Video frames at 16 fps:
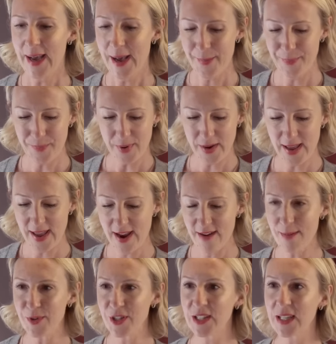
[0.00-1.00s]
But
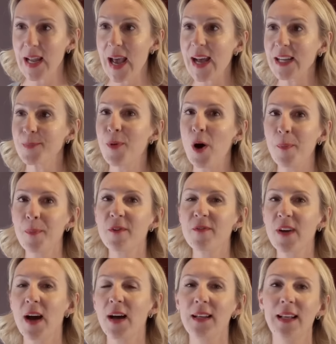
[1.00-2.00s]
here I'm just gonna add a pop
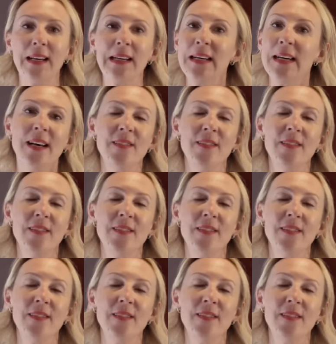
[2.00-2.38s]
of color.